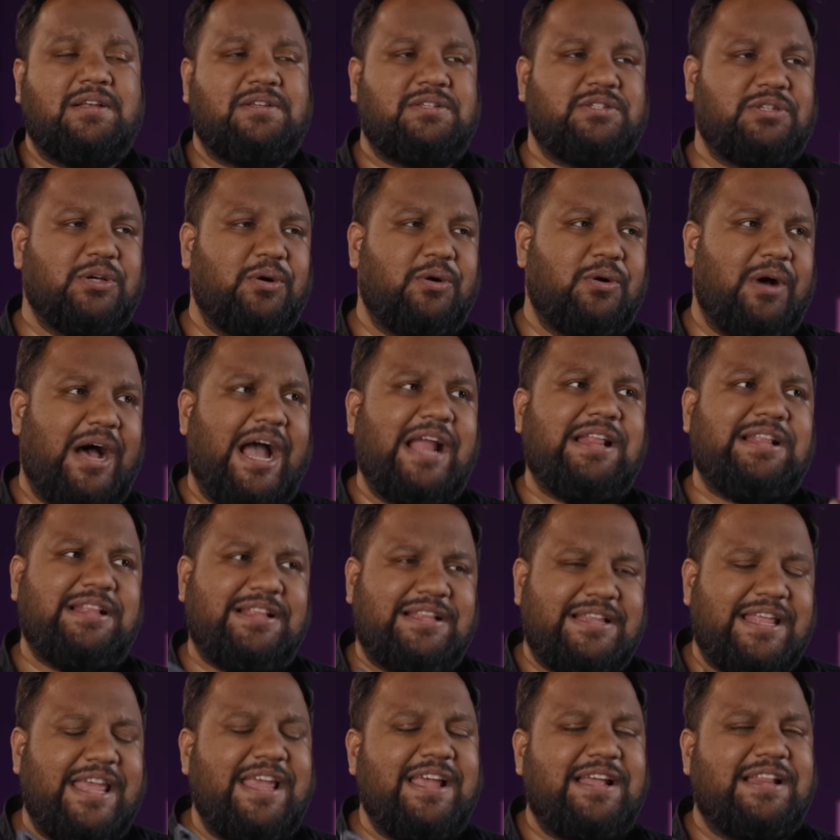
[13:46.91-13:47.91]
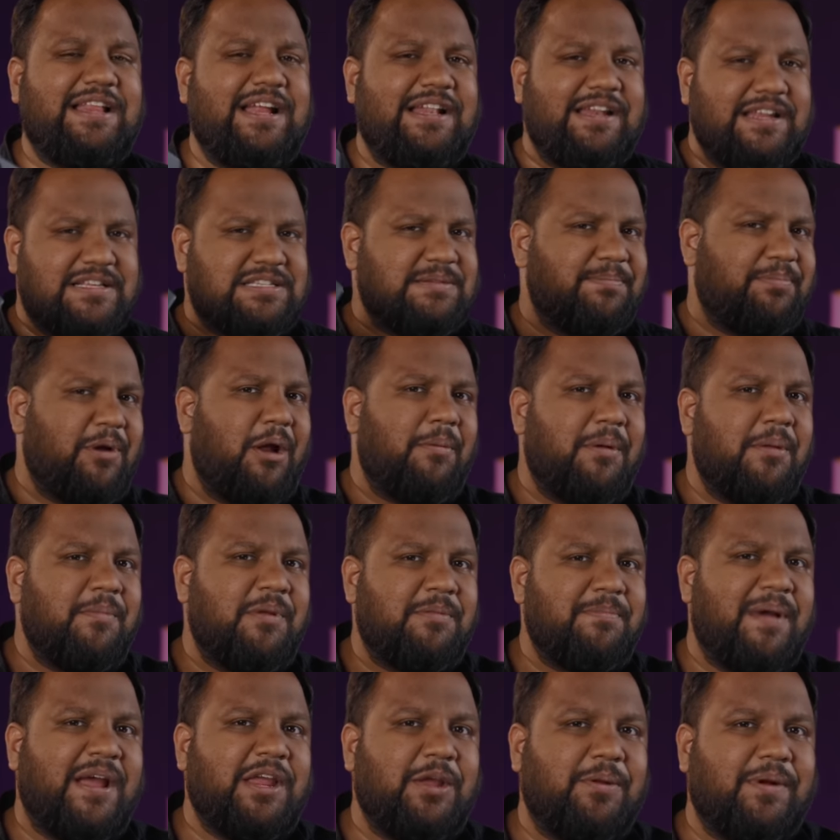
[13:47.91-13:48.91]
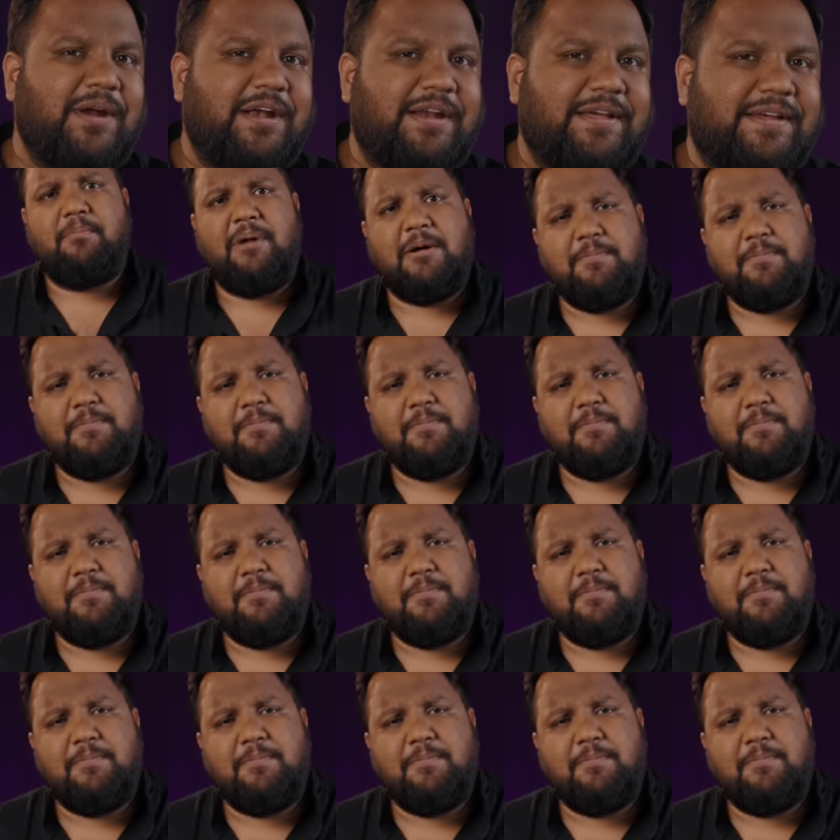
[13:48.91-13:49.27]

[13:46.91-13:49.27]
So I think that there's a problem with my unit.